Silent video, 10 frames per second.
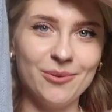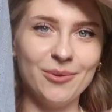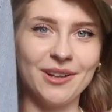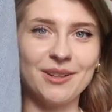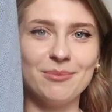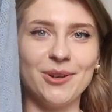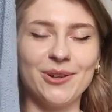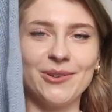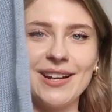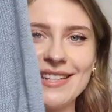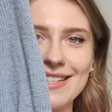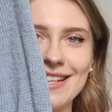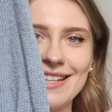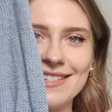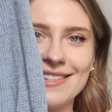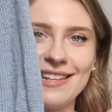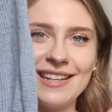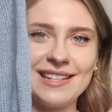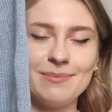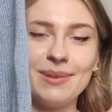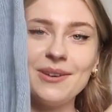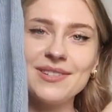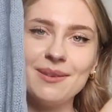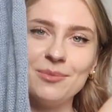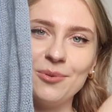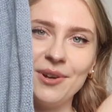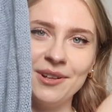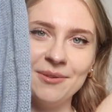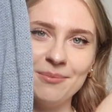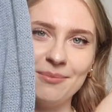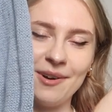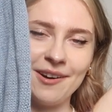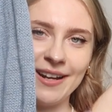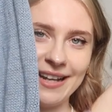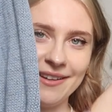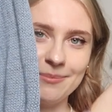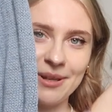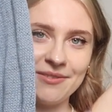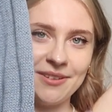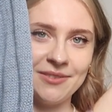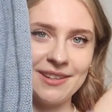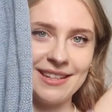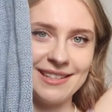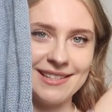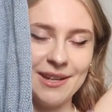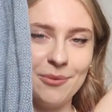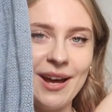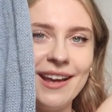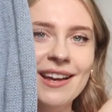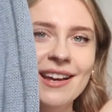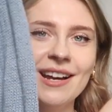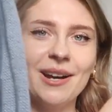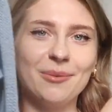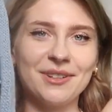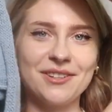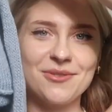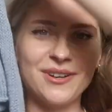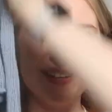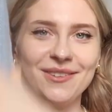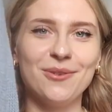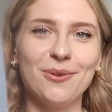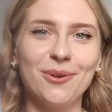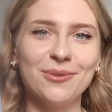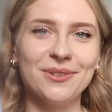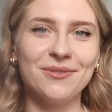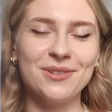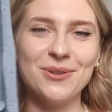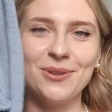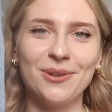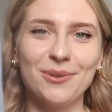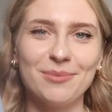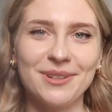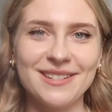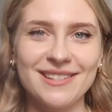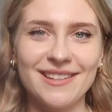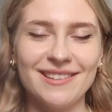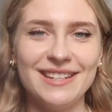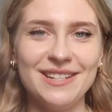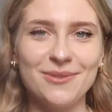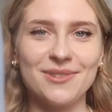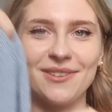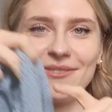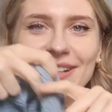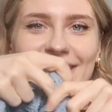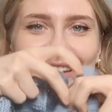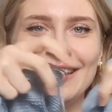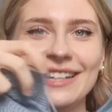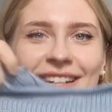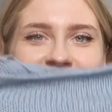work in progress is this blouse number 1 by My Favourite Things Knitwear. I'm going to try and not hold it for too long because the needles are really